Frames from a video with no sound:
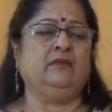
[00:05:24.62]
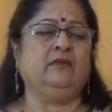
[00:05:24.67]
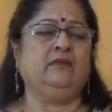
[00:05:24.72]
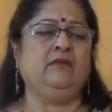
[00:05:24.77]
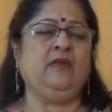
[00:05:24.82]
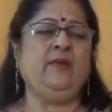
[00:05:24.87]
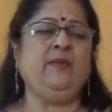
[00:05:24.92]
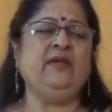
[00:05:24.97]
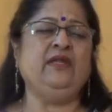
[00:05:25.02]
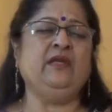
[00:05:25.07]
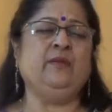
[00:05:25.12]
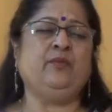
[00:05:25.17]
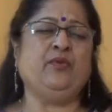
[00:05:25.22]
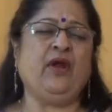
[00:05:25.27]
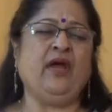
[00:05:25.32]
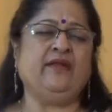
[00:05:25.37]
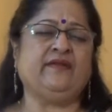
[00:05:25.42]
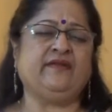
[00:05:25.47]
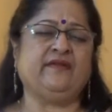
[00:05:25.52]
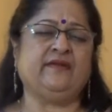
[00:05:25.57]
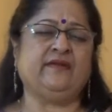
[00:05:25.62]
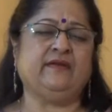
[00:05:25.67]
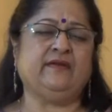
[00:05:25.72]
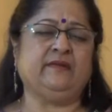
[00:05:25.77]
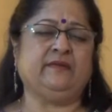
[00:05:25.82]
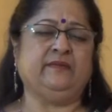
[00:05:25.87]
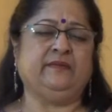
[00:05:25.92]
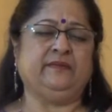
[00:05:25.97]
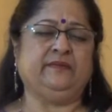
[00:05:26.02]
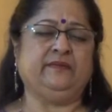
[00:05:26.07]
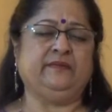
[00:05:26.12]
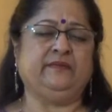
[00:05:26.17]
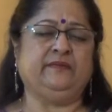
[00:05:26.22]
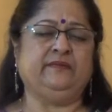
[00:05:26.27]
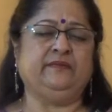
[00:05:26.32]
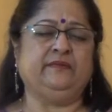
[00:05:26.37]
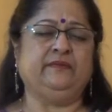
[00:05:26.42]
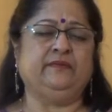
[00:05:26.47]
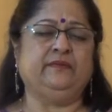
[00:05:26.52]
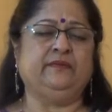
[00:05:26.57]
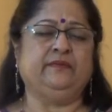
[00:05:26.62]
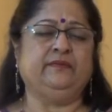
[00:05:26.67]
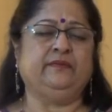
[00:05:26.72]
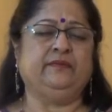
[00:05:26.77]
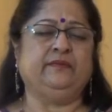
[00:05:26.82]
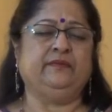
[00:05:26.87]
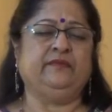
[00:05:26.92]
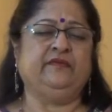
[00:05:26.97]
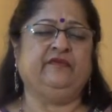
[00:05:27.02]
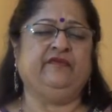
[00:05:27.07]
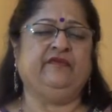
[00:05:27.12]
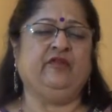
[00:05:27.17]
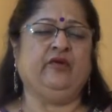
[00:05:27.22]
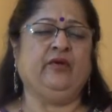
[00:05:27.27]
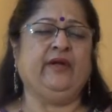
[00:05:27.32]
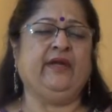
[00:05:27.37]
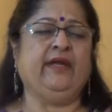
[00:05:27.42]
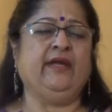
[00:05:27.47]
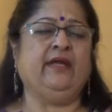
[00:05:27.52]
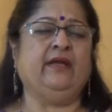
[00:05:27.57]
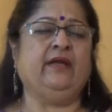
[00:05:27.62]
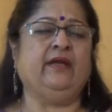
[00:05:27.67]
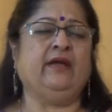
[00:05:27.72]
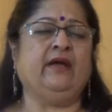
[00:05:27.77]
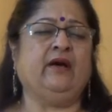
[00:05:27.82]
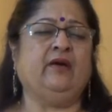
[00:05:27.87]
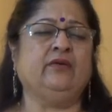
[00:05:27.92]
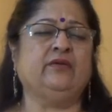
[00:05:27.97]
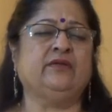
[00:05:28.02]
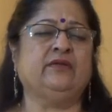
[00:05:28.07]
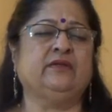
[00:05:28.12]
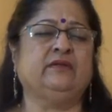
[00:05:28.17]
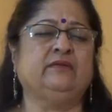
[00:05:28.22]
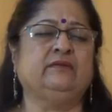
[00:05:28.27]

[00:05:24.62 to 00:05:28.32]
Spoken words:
Maybe the breath flowing in and out.